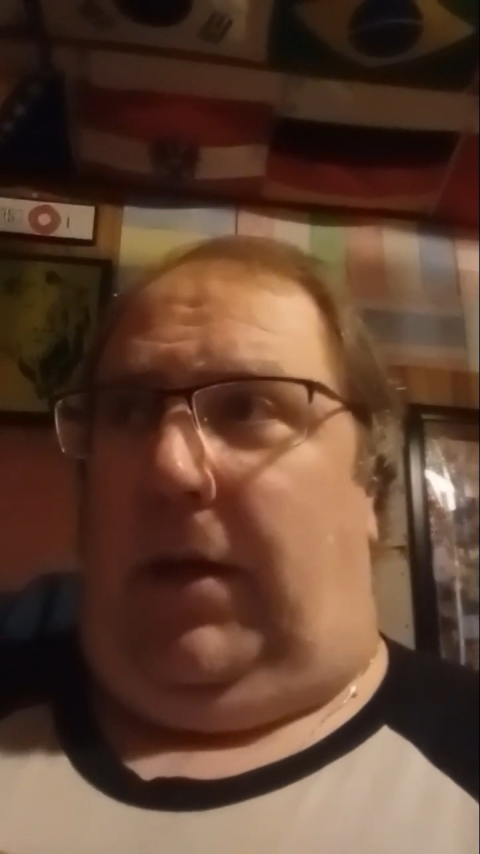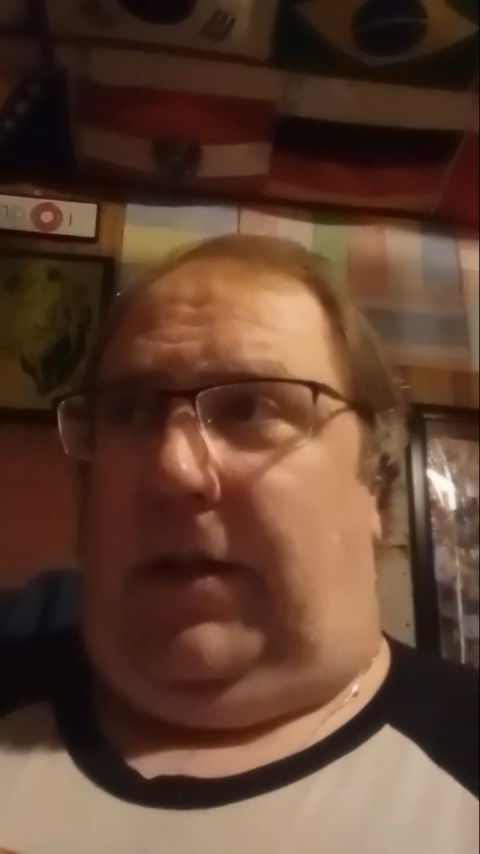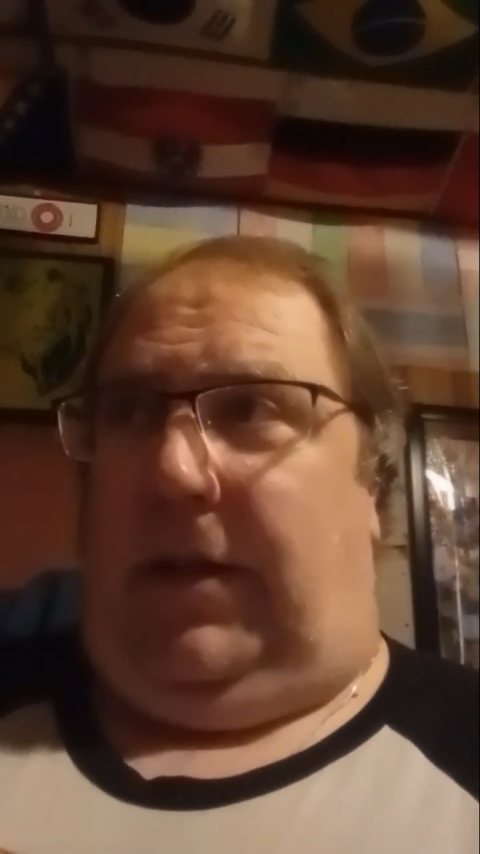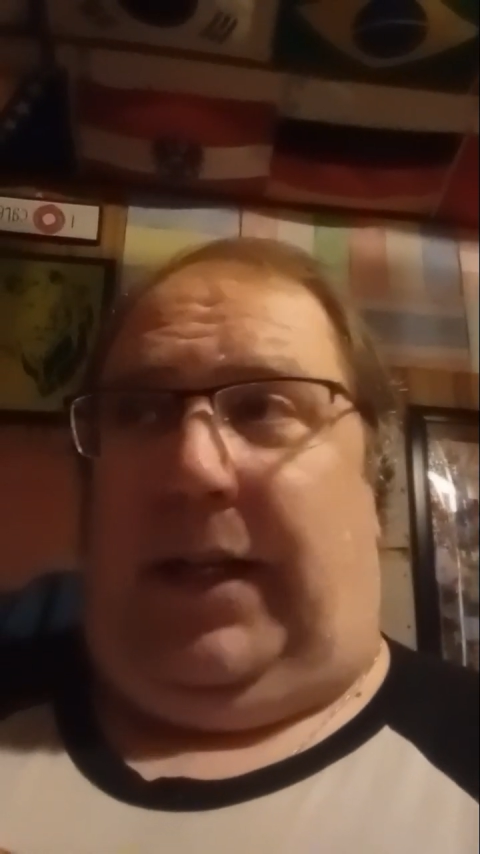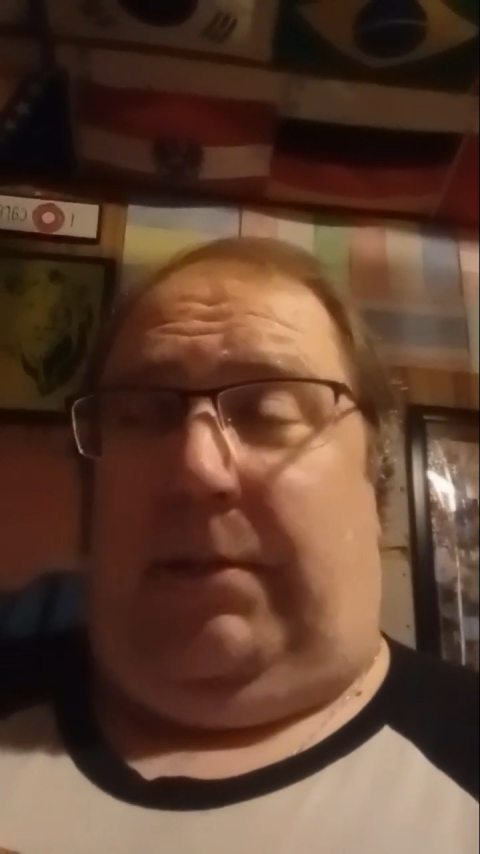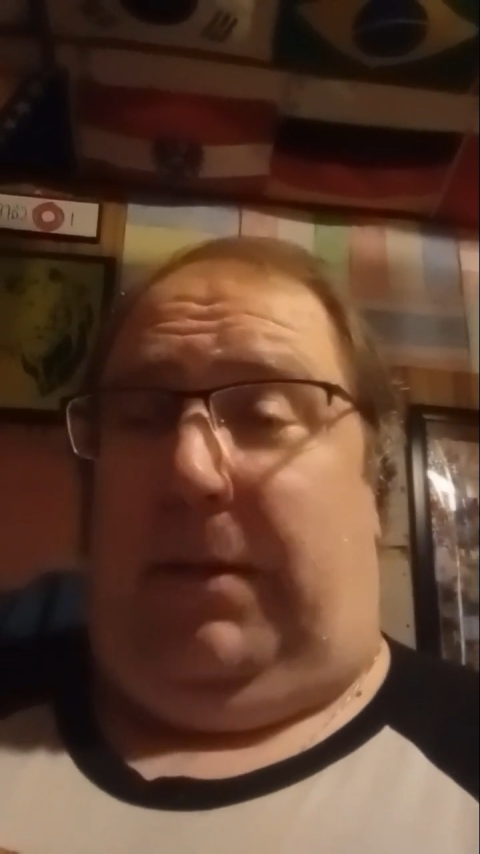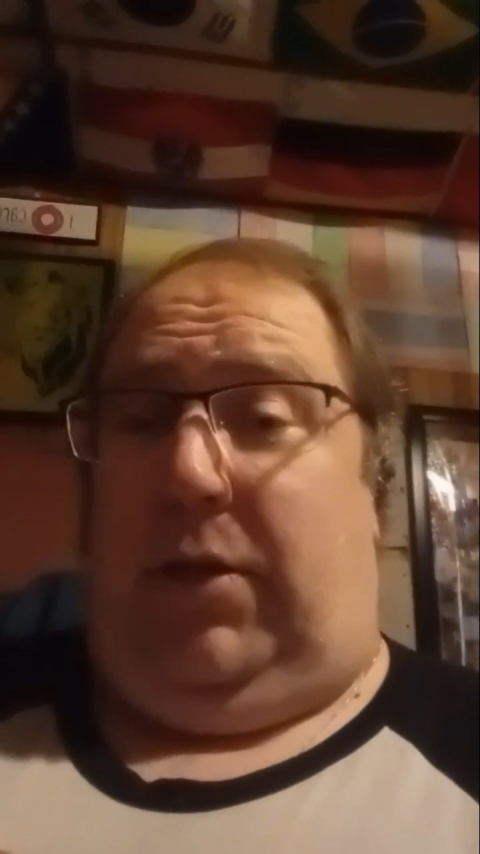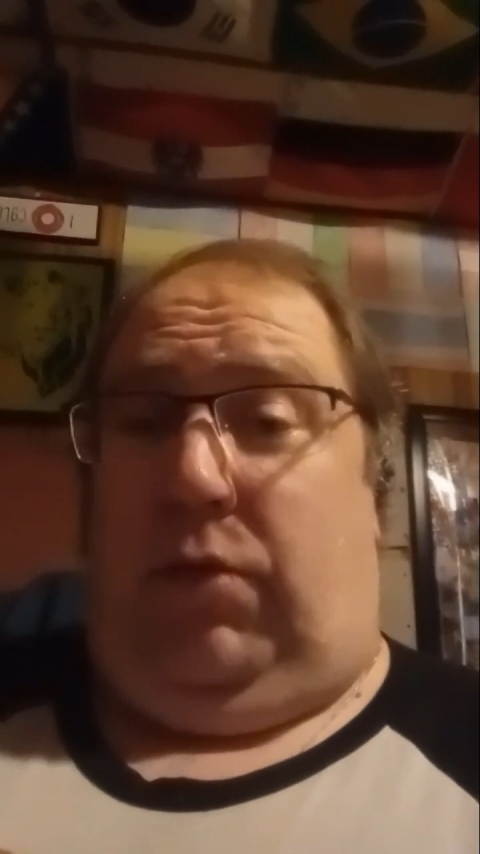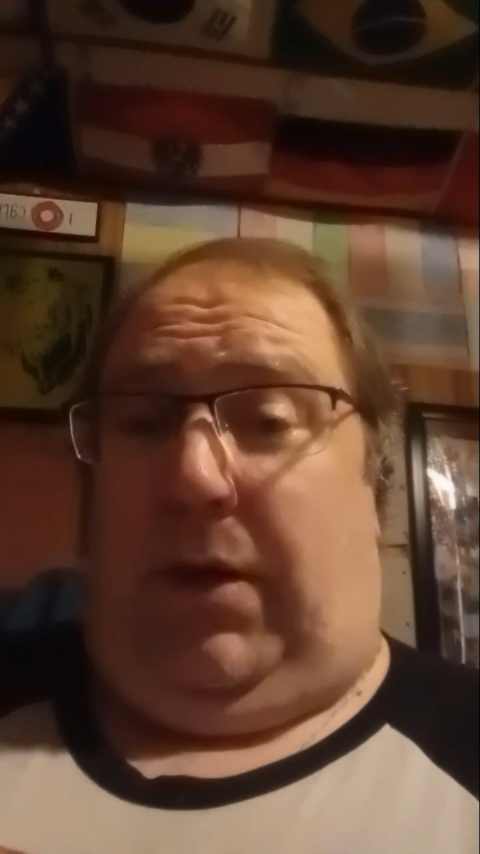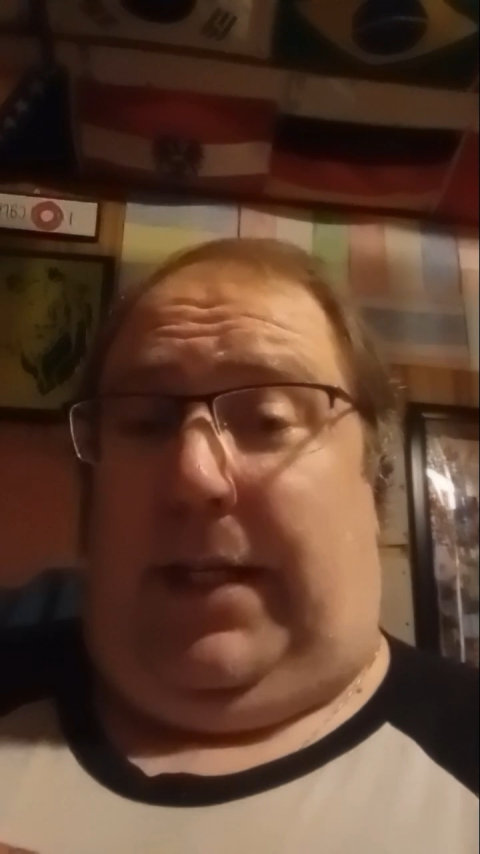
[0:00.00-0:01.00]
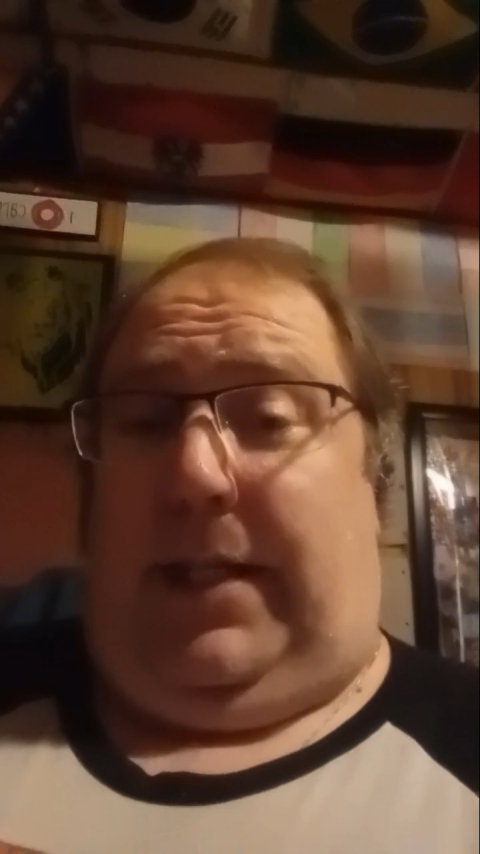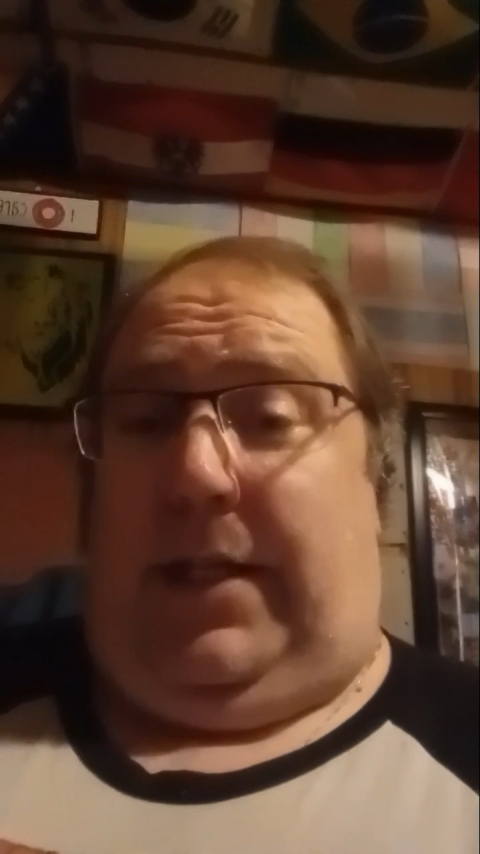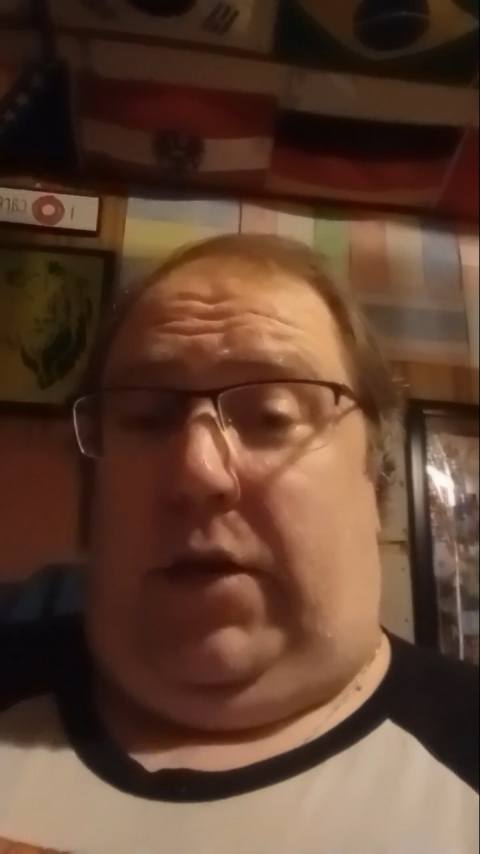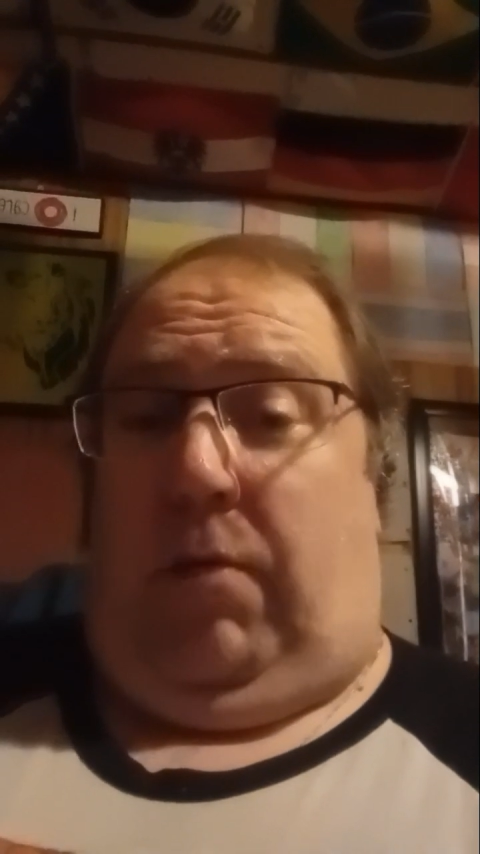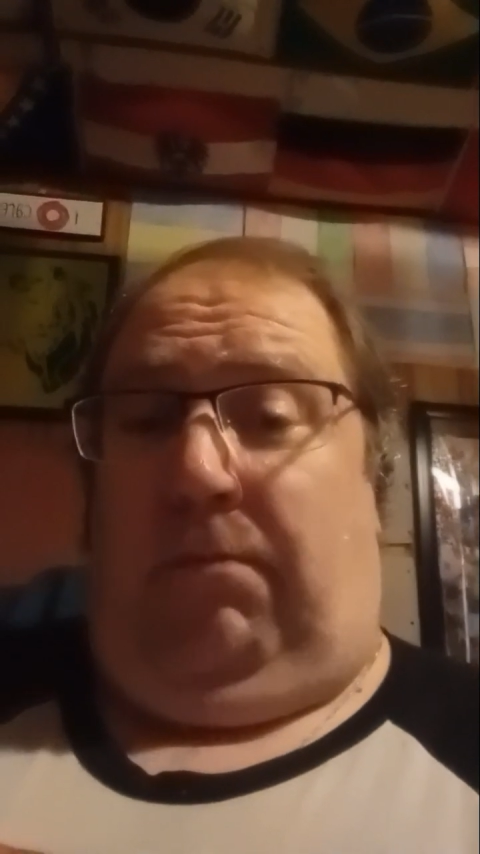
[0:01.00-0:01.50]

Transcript: just lets me do what I need to do.